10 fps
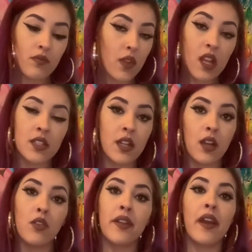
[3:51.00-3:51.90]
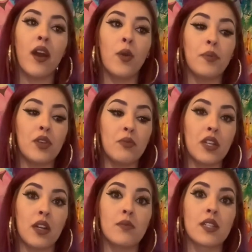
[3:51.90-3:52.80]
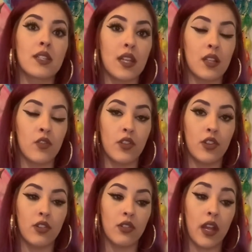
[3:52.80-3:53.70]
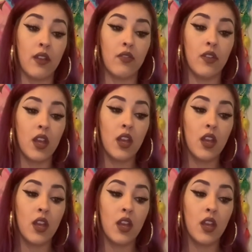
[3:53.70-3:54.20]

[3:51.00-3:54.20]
is not going to help you become successful in your life.